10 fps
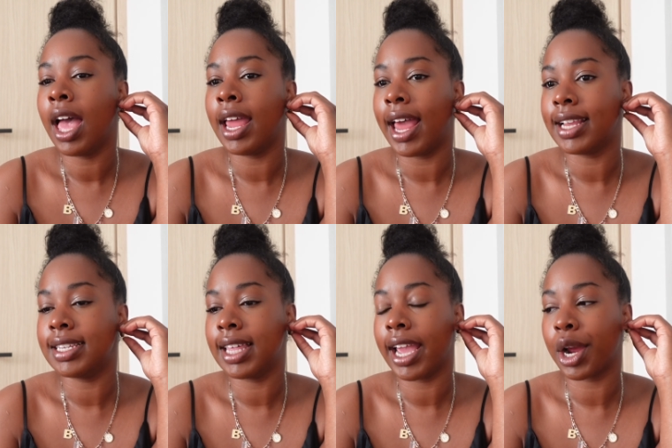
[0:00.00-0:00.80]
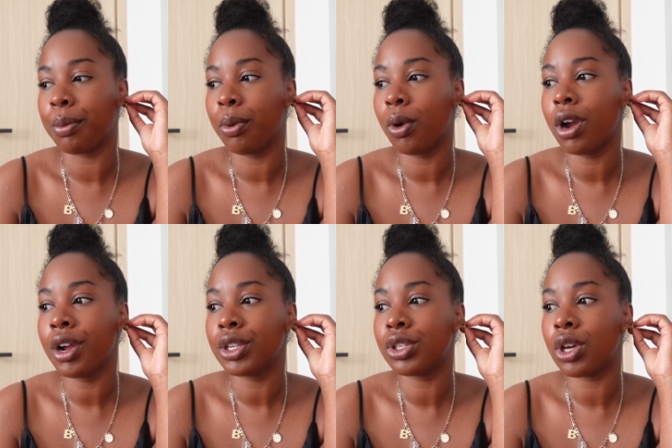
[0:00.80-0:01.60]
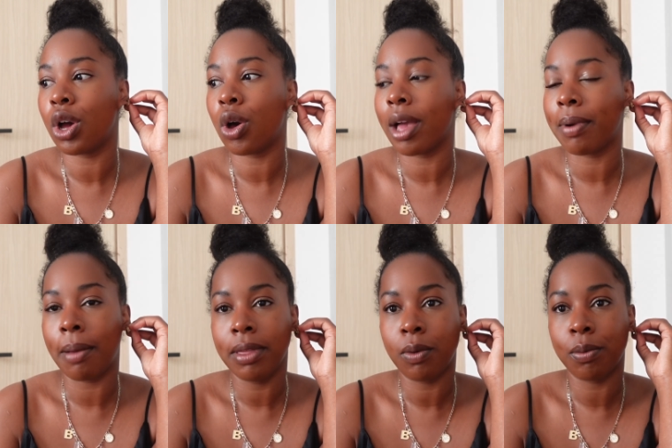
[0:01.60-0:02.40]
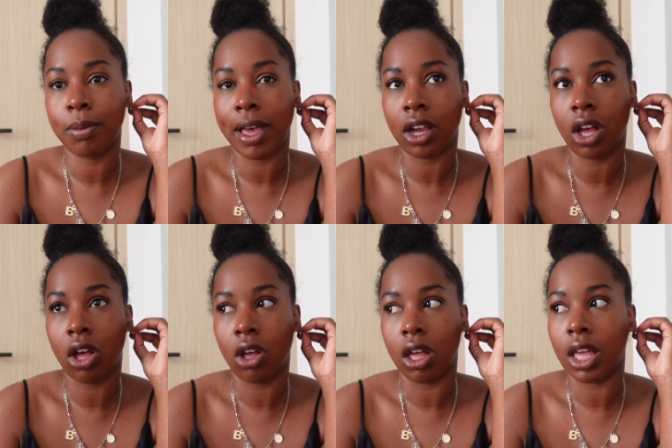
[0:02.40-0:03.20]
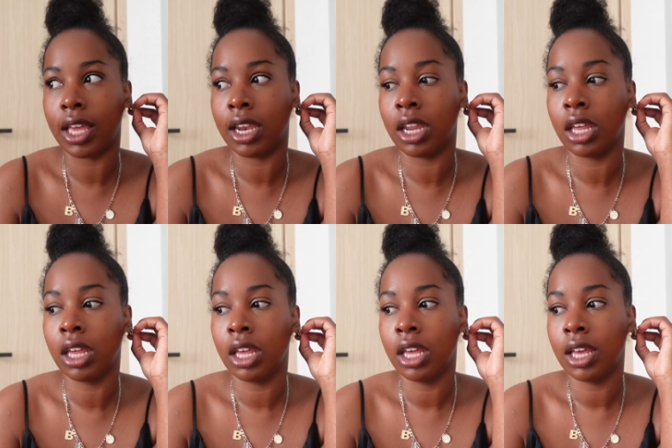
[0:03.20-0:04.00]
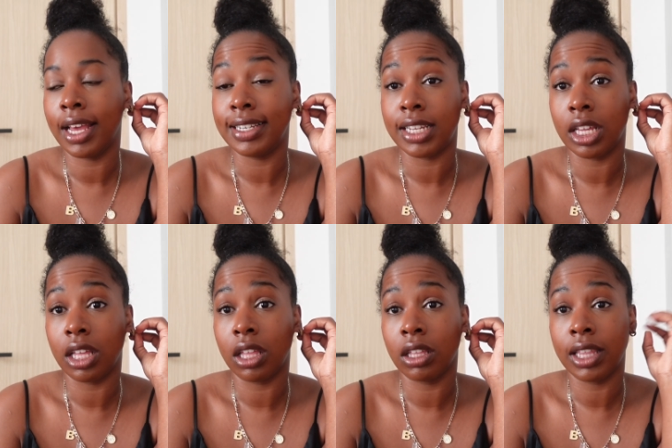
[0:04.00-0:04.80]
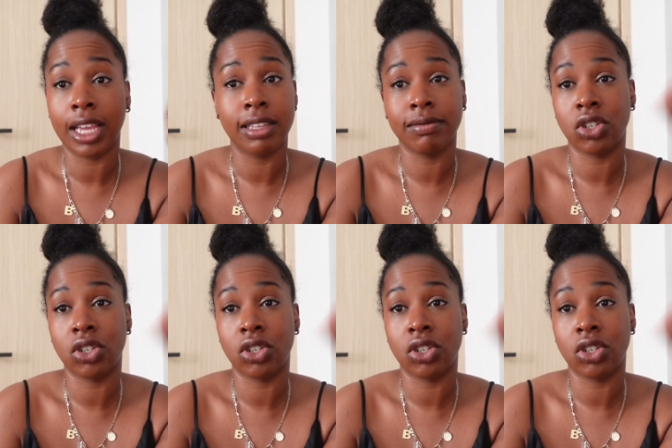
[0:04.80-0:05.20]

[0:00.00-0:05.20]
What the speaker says: and head to the airport. So I probably won't be back on until like